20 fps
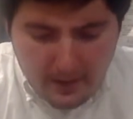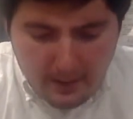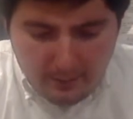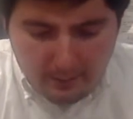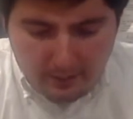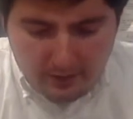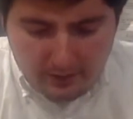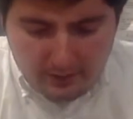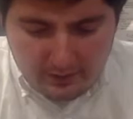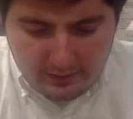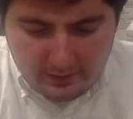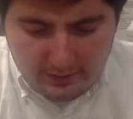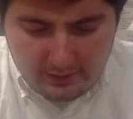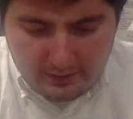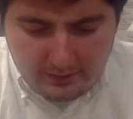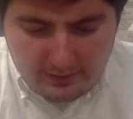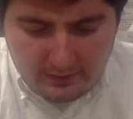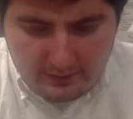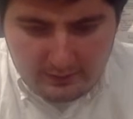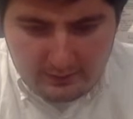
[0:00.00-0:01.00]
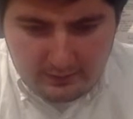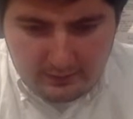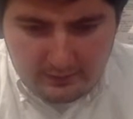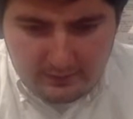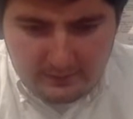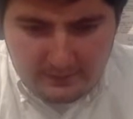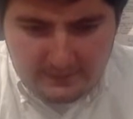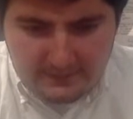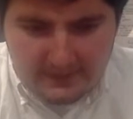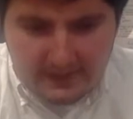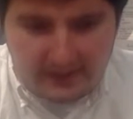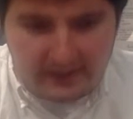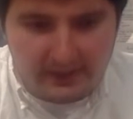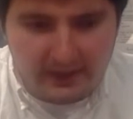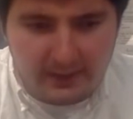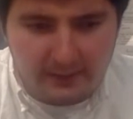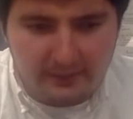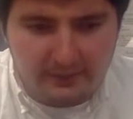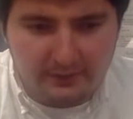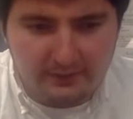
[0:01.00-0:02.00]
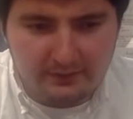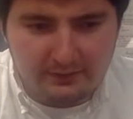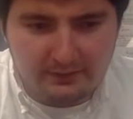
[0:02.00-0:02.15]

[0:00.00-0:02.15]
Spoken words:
But these economic